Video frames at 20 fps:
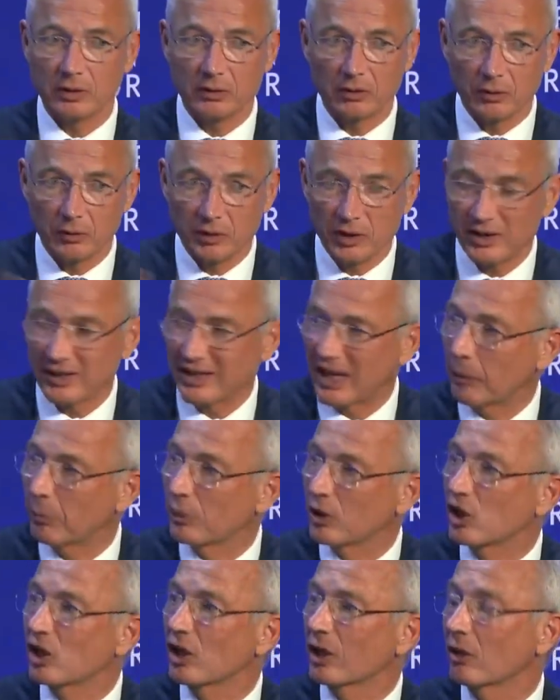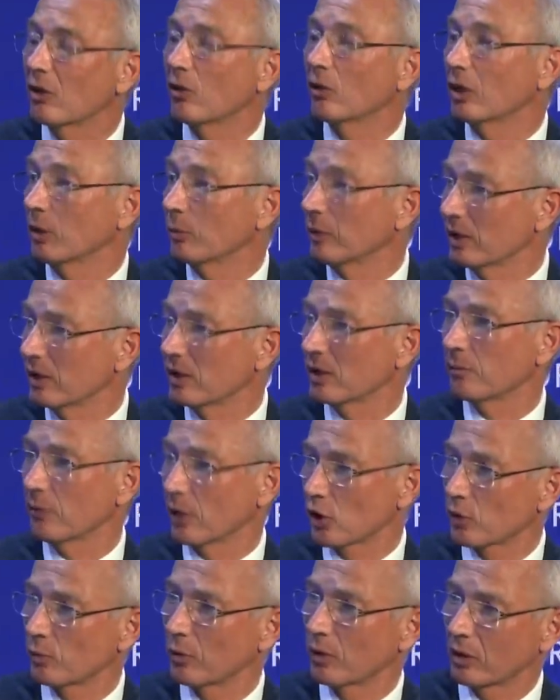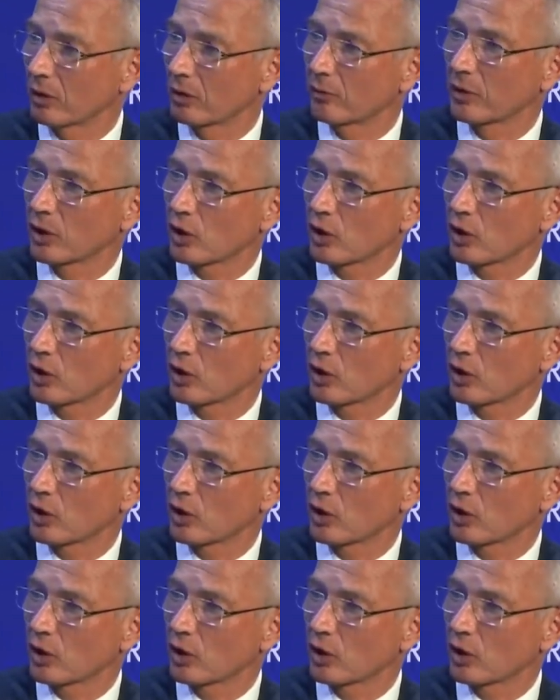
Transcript: you know, established economies, much more.